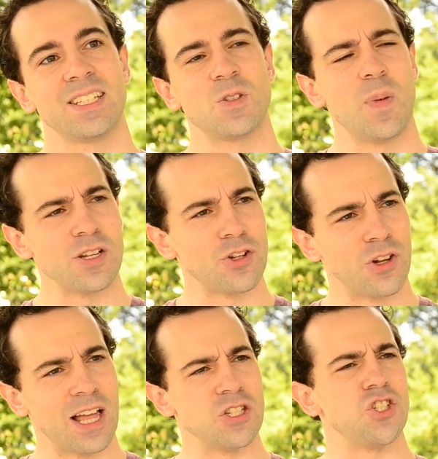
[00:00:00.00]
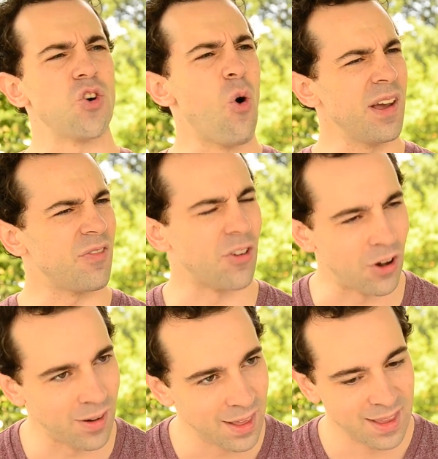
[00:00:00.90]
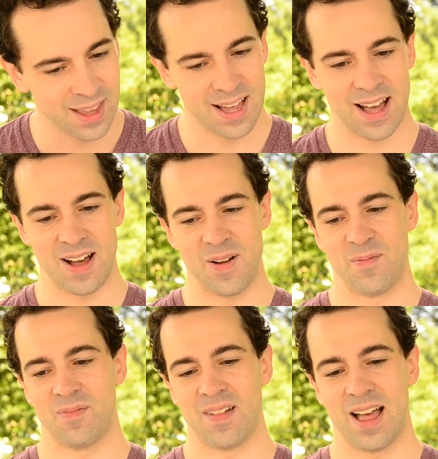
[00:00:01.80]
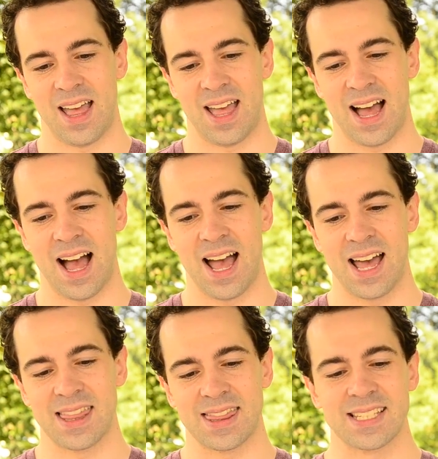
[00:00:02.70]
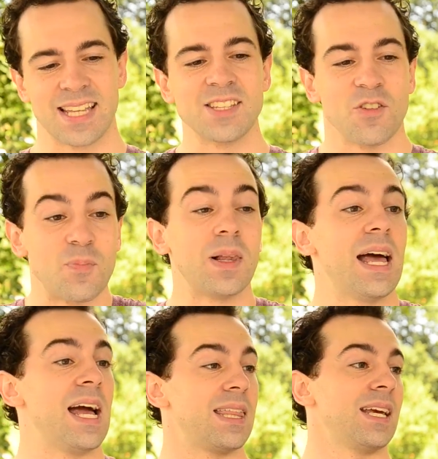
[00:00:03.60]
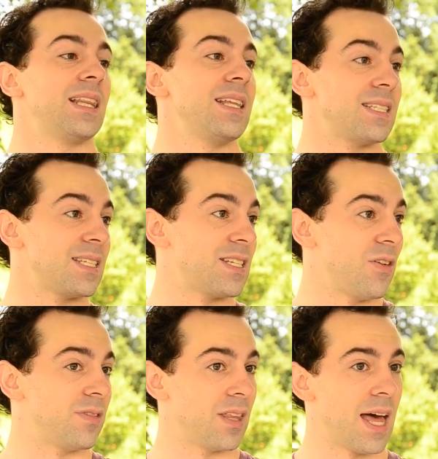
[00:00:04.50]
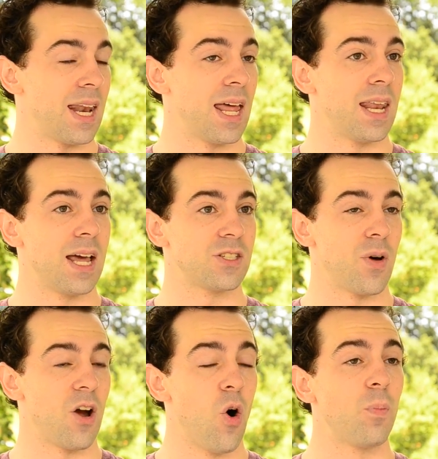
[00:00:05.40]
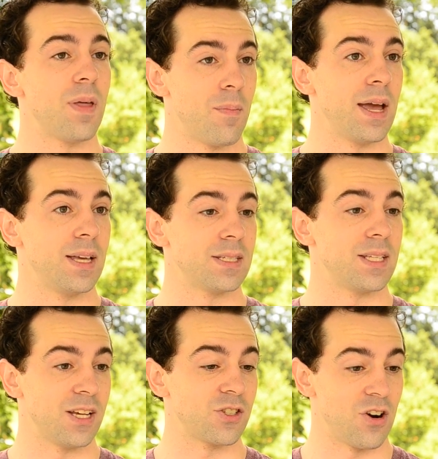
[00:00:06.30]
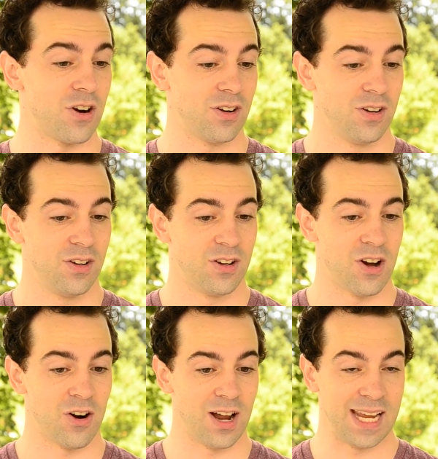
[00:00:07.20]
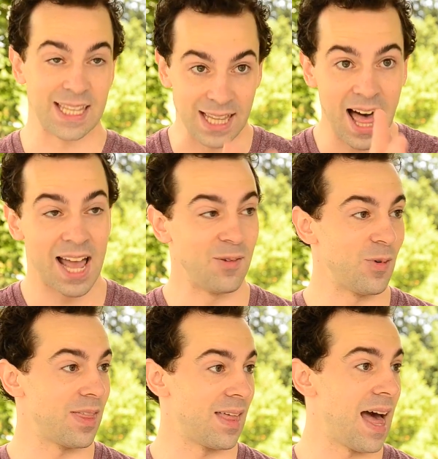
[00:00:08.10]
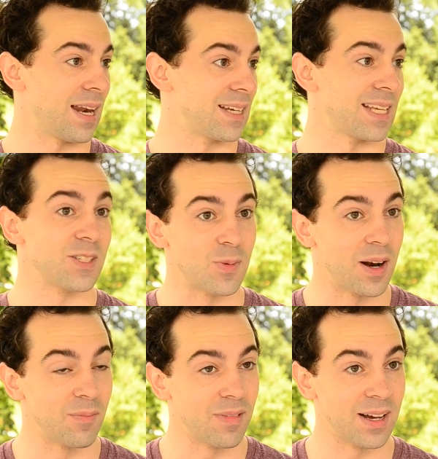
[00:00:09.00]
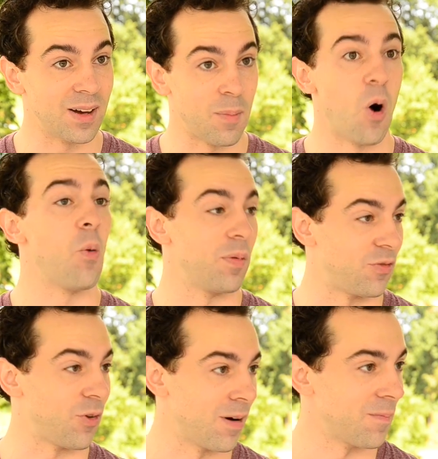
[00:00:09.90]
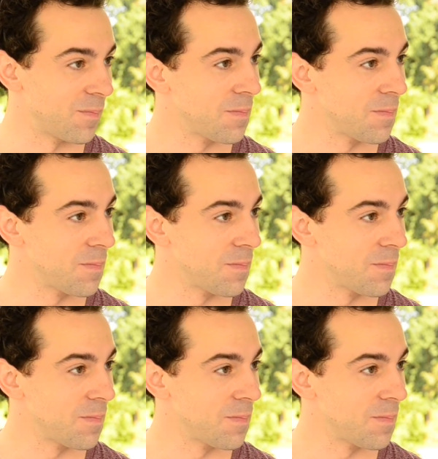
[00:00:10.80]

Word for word: special and joyful, um, eh, the sense of play I think lends itself to that. And uh, so I hope that my instincts are are in line with that because that's what I'm I'm hoping for.